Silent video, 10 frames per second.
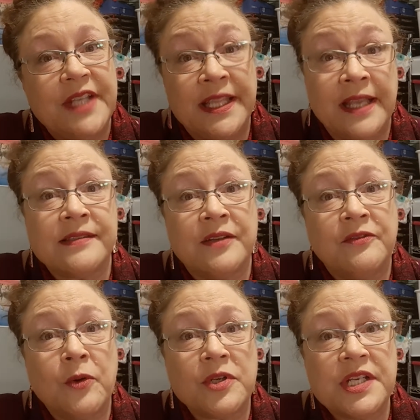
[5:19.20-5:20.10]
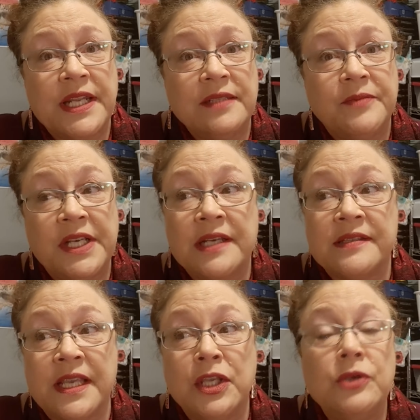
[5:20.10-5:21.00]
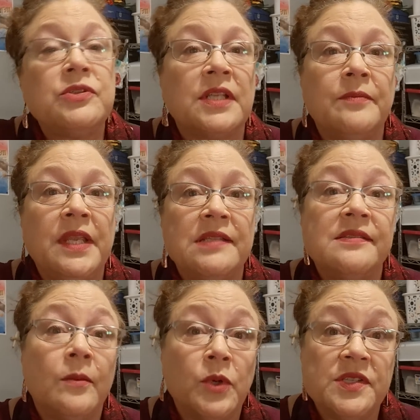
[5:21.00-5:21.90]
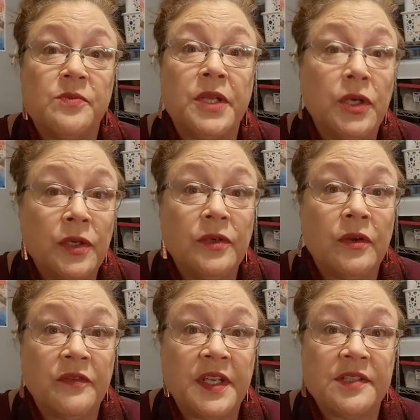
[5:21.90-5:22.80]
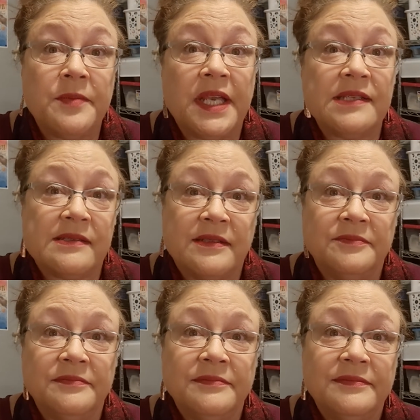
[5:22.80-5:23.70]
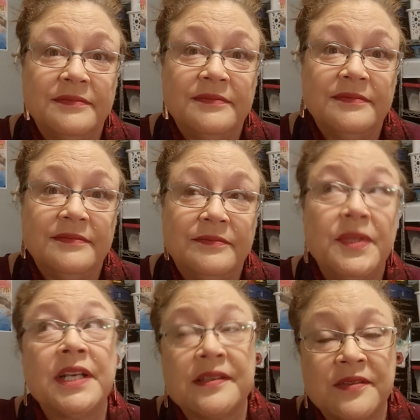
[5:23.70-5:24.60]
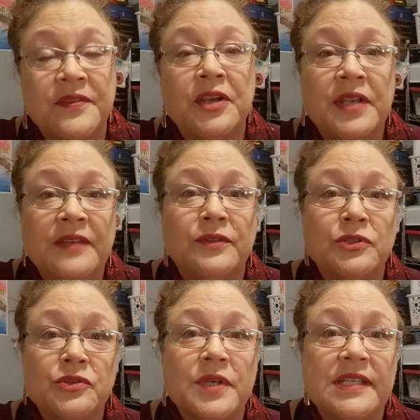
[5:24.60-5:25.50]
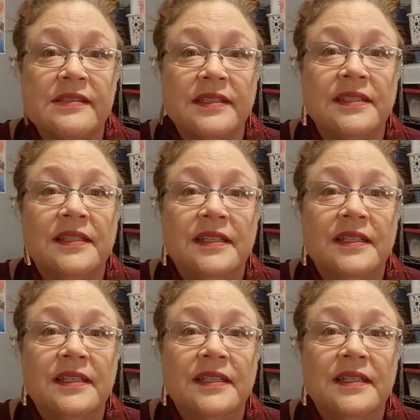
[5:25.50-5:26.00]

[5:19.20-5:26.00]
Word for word: And that's unfortunate because that usually means someone's been hurt or victimized because of their evil choice.